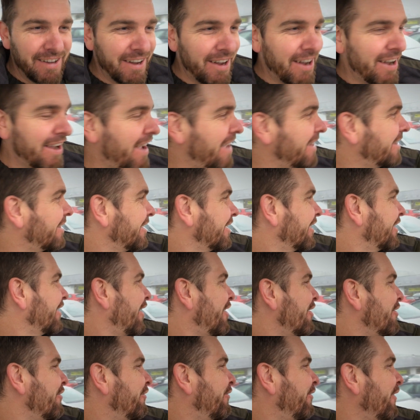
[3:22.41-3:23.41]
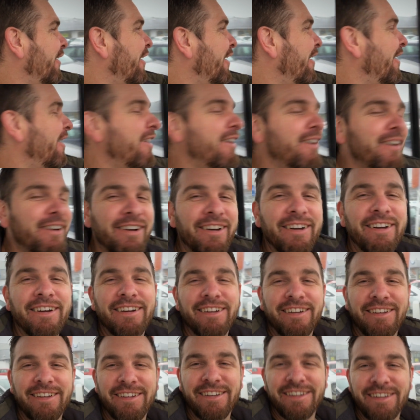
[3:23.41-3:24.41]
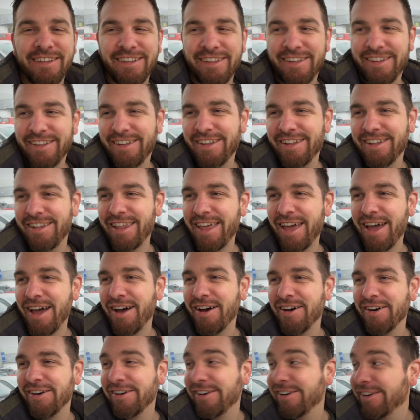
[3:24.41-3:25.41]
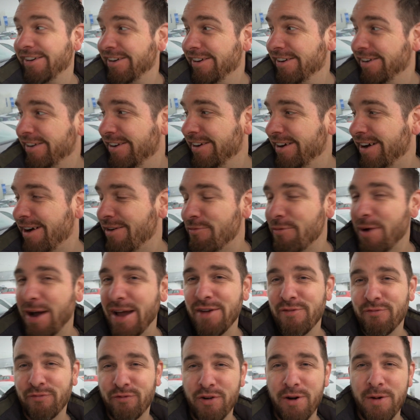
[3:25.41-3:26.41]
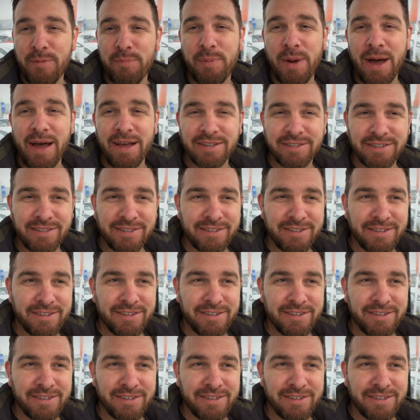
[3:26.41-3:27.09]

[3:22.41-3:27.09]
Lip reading: I had to go far, and now I'm waiting for a bus.